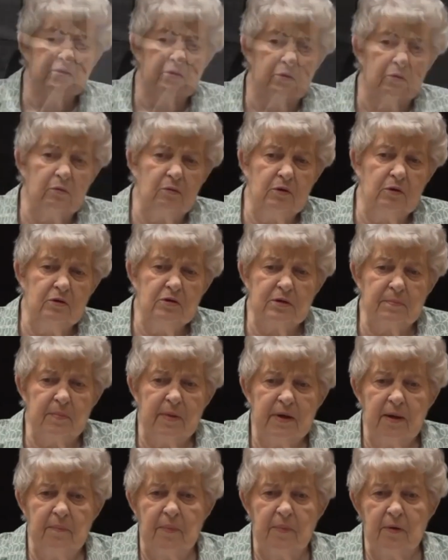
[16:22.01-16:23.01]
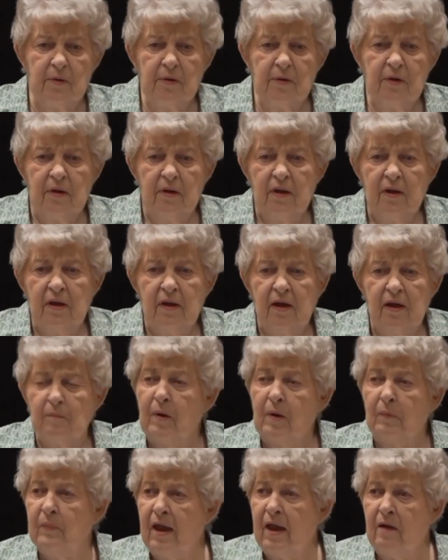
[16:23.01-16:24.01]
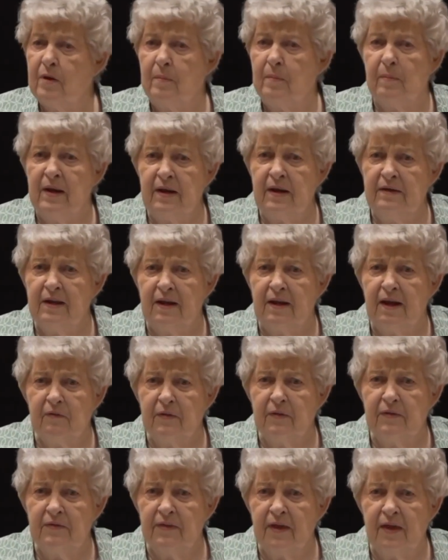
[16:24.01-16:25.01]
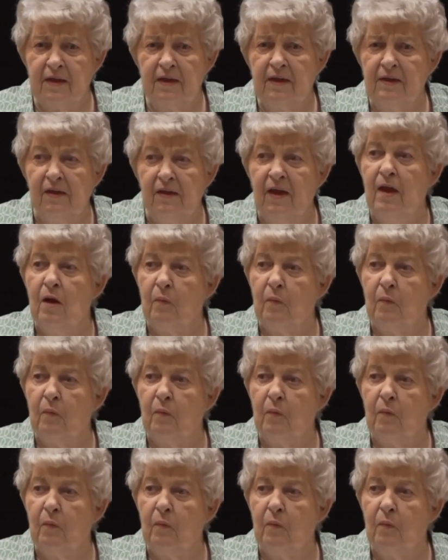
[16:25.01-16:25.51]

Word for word: on the school newspaper, but everybody did everything.